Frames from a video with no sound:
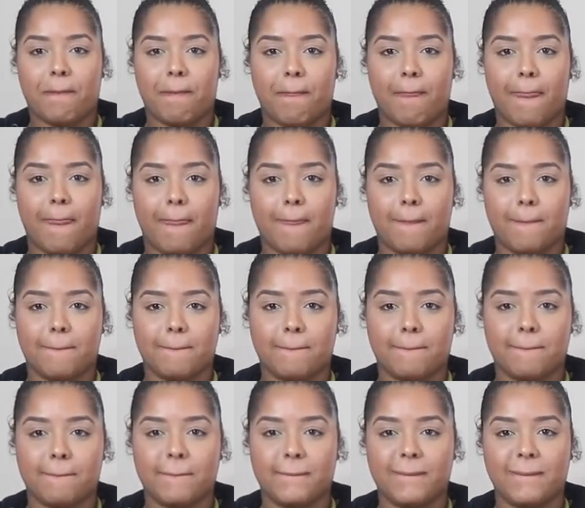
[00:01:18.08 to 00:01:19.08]

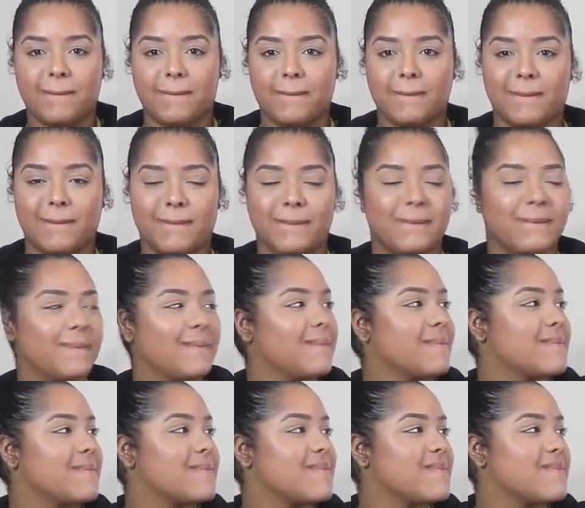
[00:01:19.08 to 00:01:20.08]

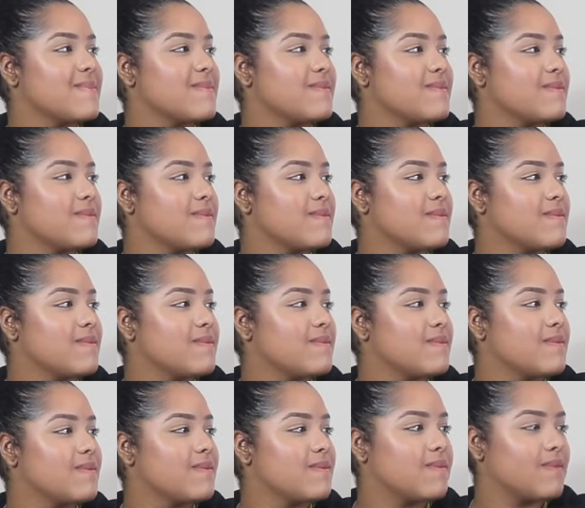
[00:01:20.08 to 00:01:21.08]

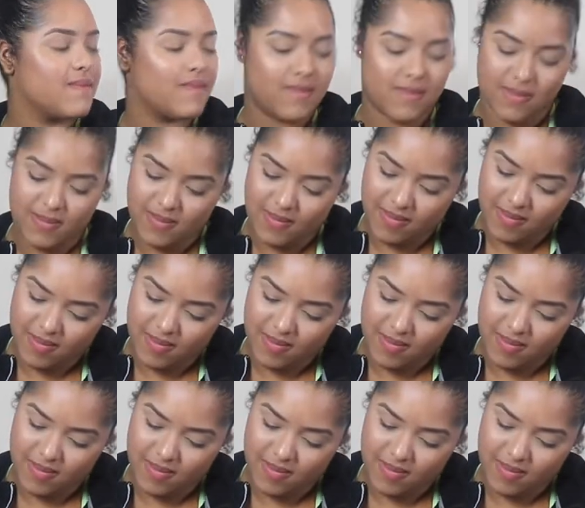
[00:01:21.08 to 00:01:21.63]
(not speaking)